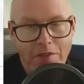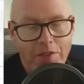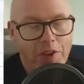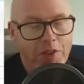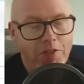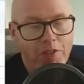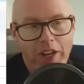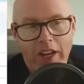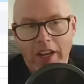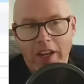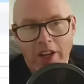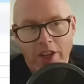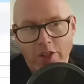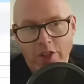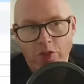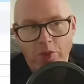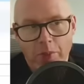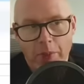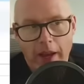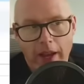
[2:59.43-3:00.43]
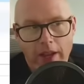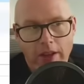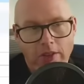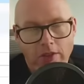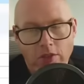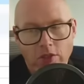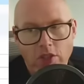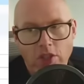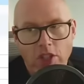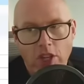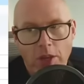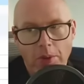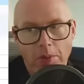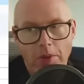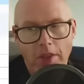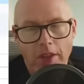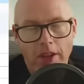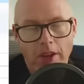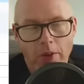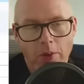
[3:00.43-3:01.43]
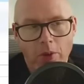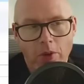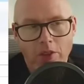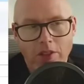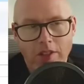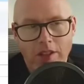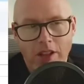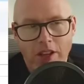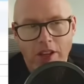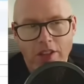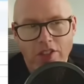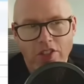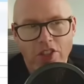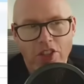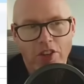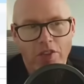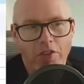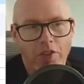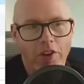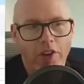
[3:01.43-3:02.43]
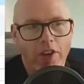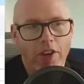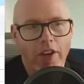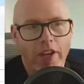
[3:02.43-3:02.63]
£1,500 cheaper than it was last year for